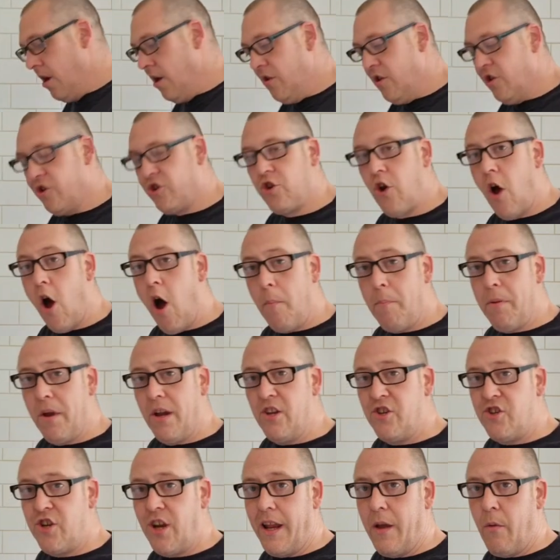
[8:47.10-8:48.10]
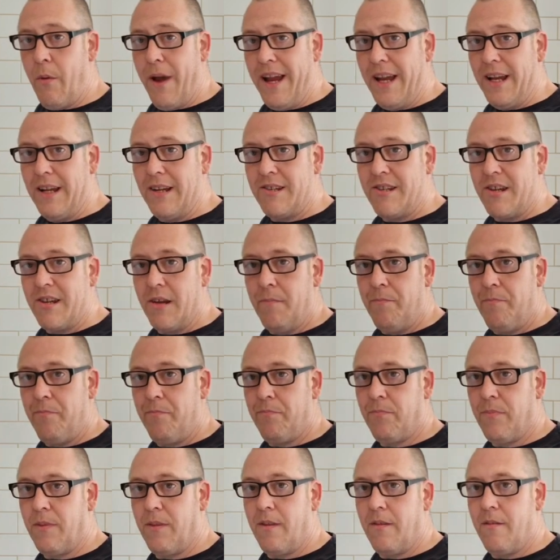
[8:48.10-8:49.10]
the Scorpion Chilli wings,
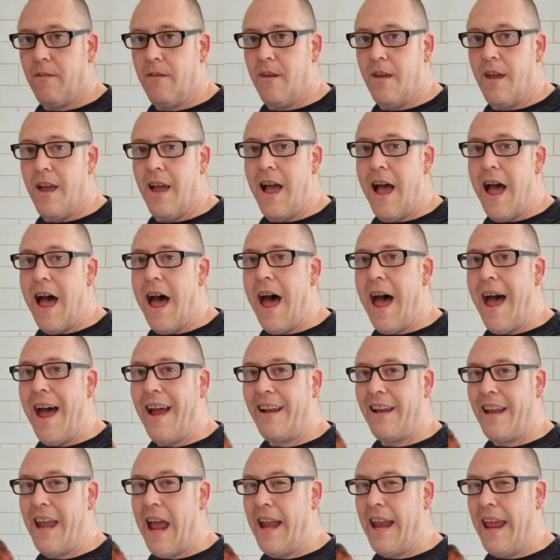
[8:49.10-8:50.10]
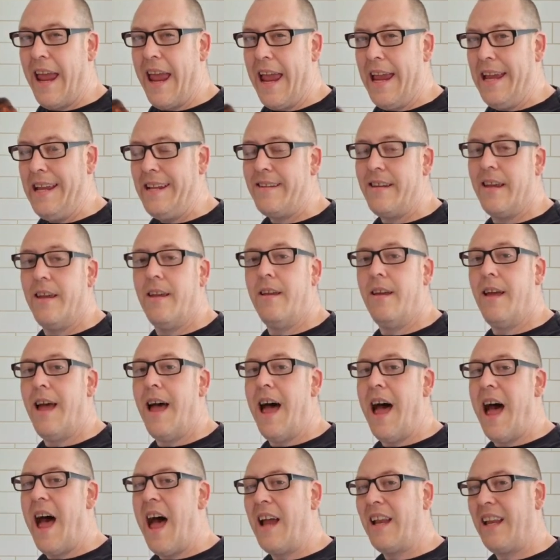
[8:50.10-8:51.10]
hardly any heat,
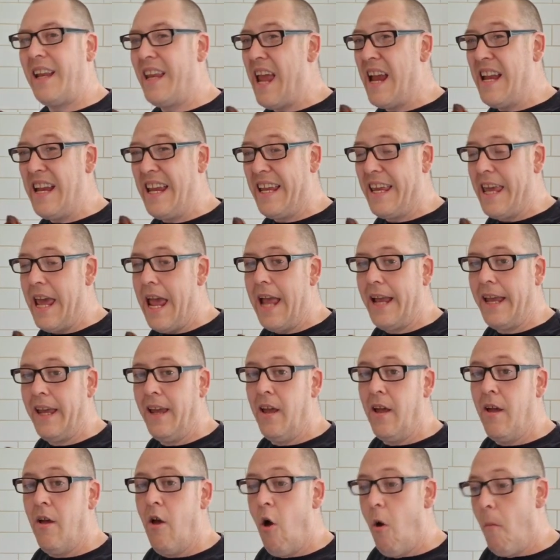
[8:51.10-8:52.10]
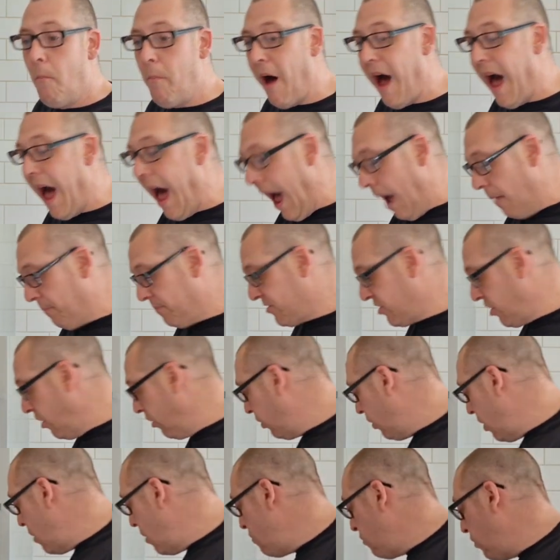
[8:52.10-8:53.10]
hardly any kick, but
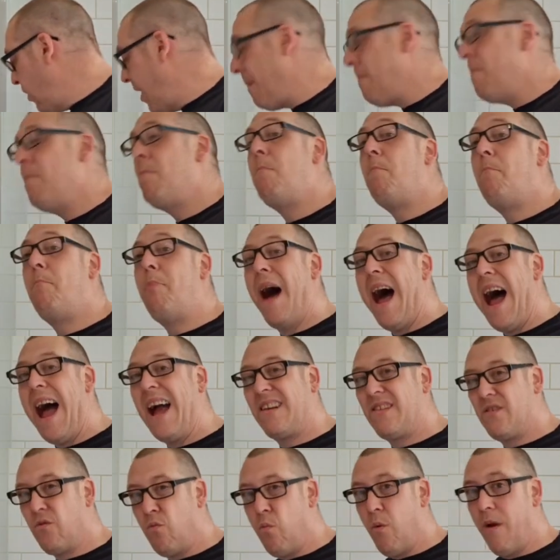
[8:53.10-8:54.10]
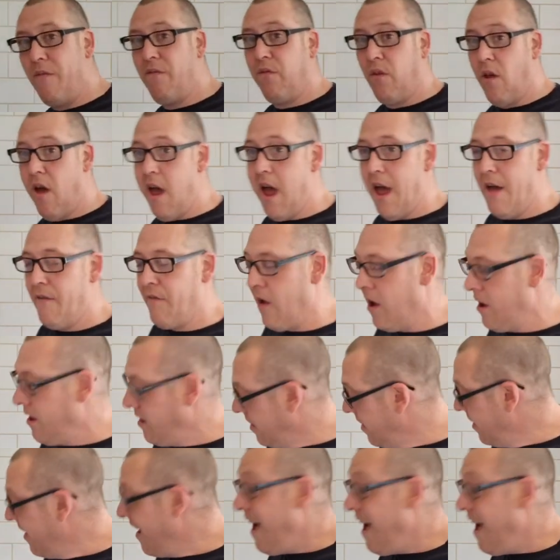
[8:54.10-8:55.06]
absolutely packed with flavour.